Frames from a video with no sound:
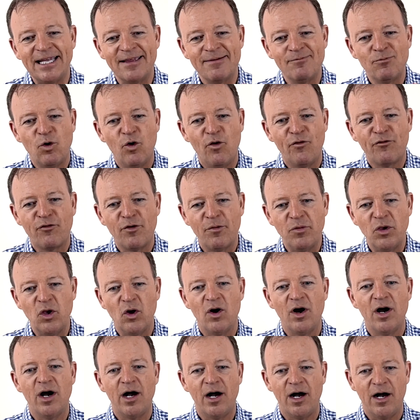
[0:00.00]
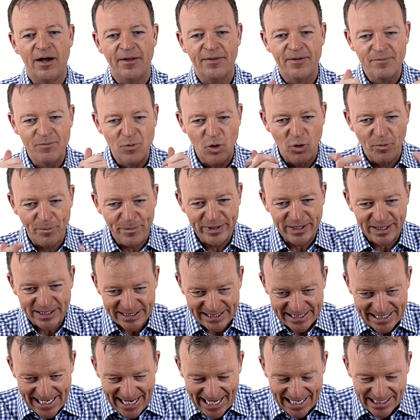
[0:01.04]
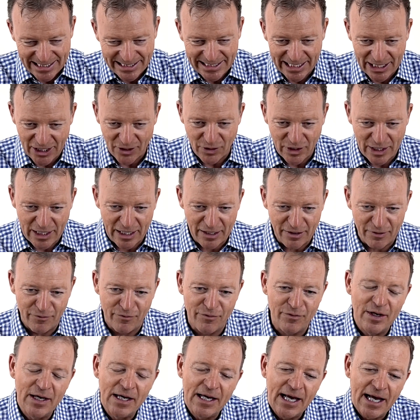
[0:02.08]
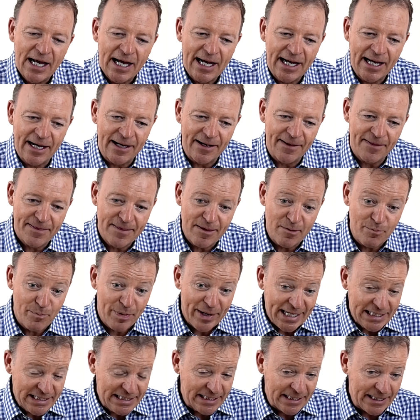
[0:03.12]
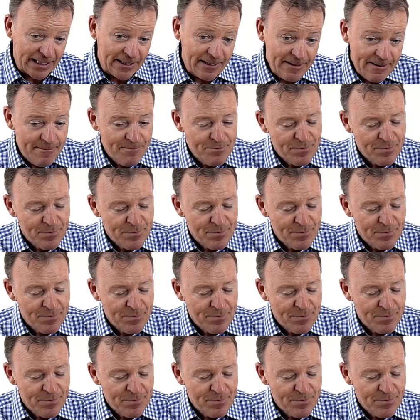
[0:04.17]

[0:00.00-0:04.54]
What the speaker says: the more from your heart, the more personality you give, the better.